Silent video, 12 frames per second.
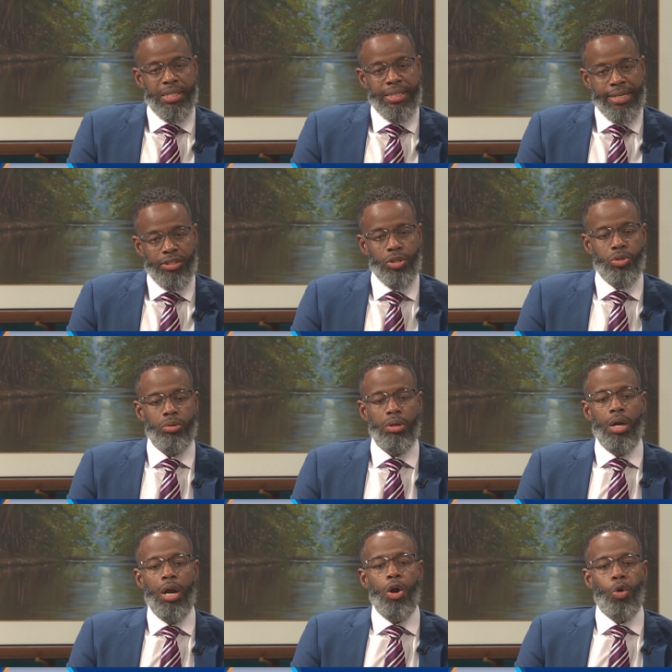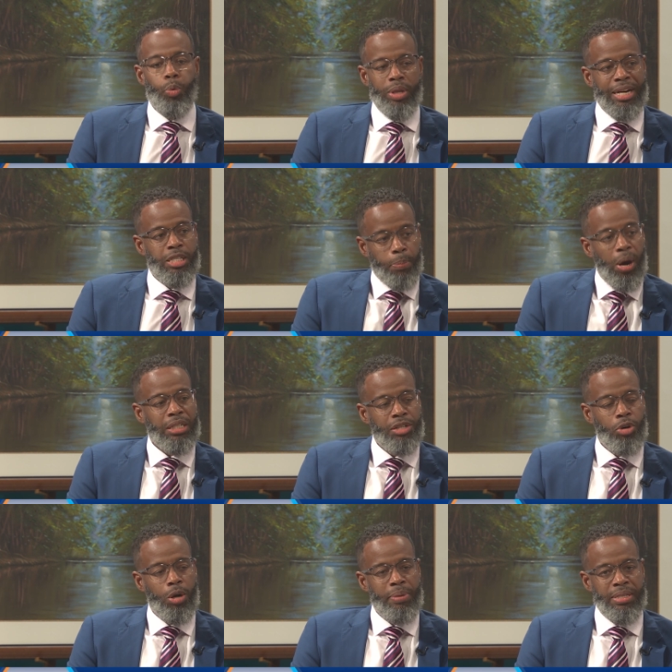um, seek to do. That is
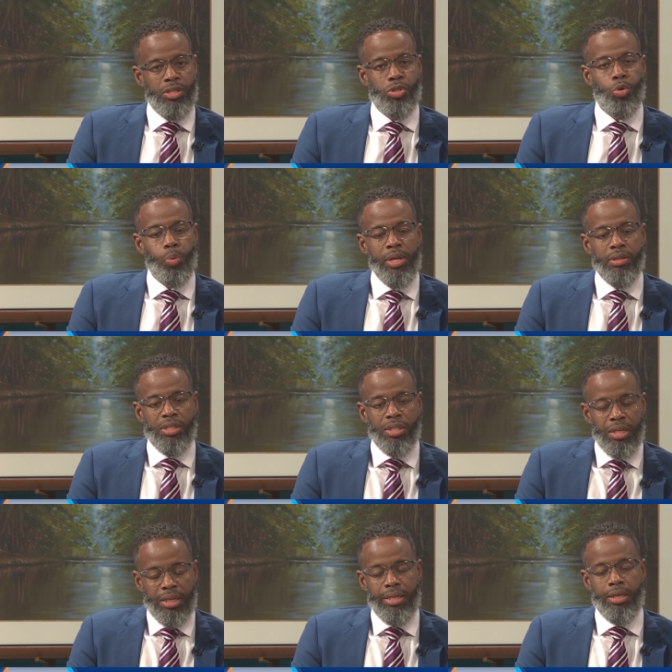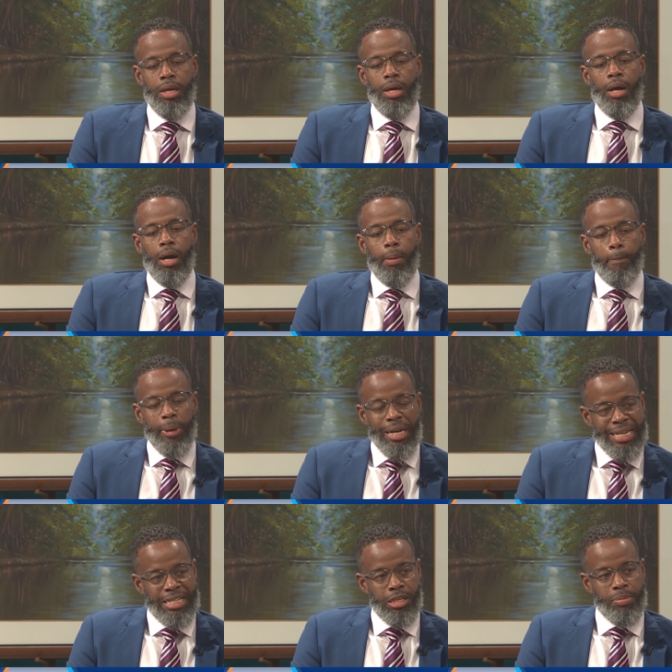part of our business. So we certainly
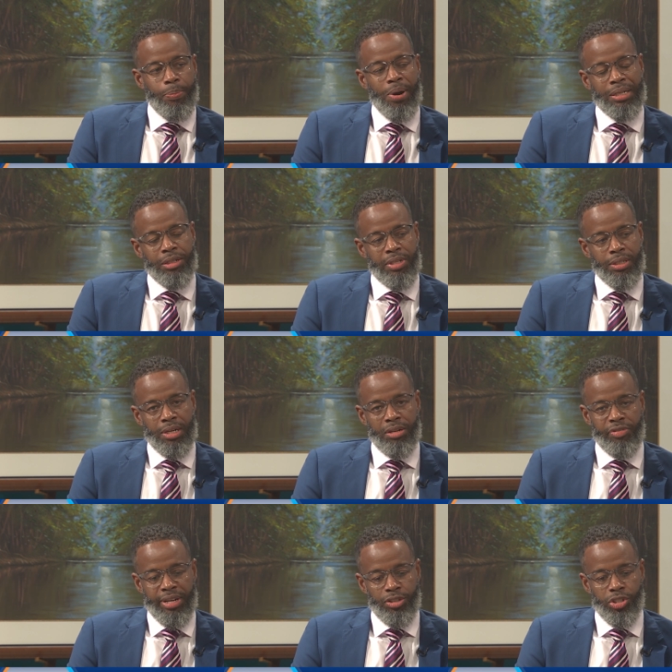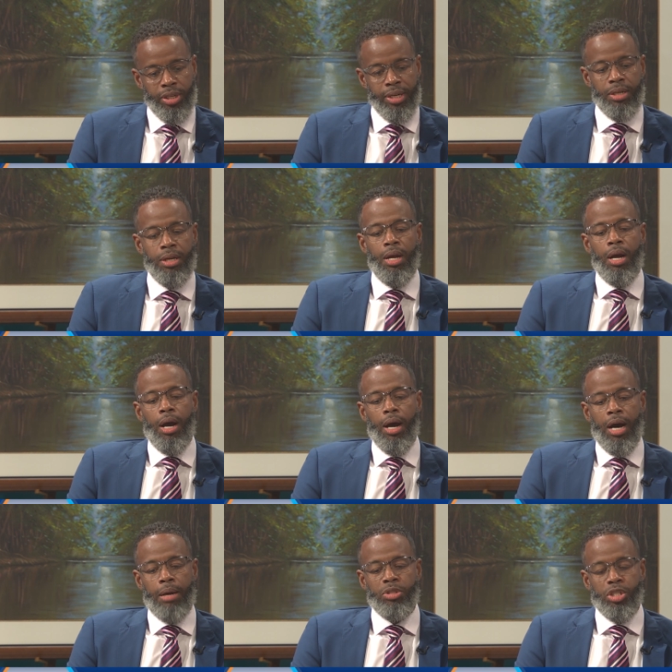pleased to be part of this convention,
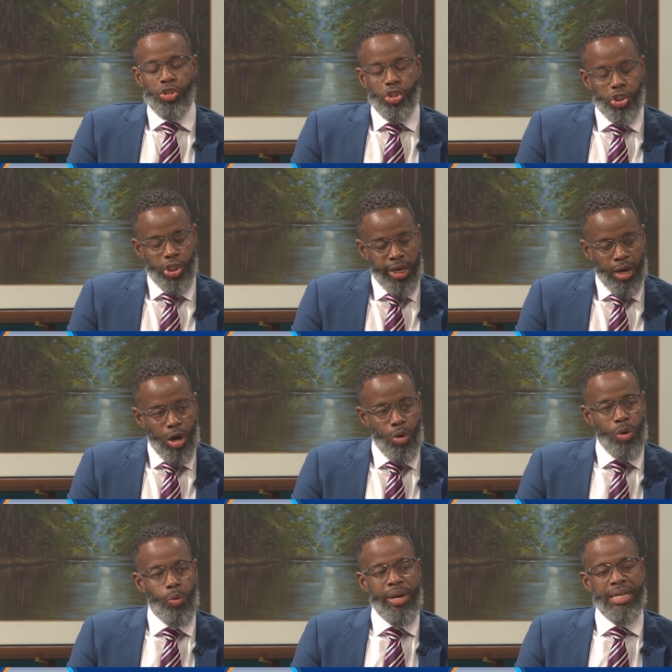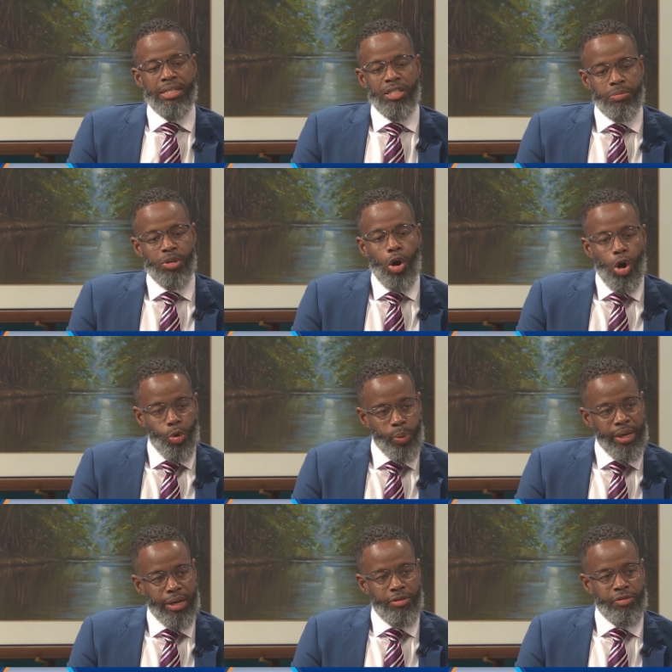um, to share our ways in terms of how
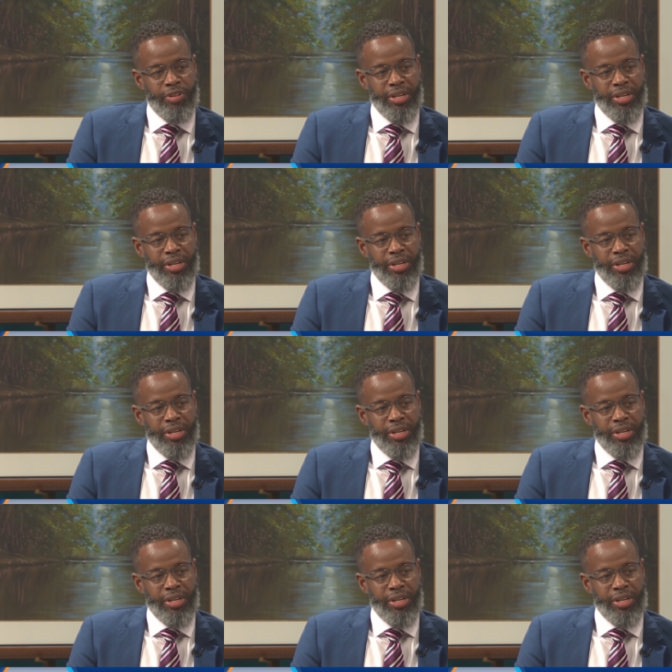we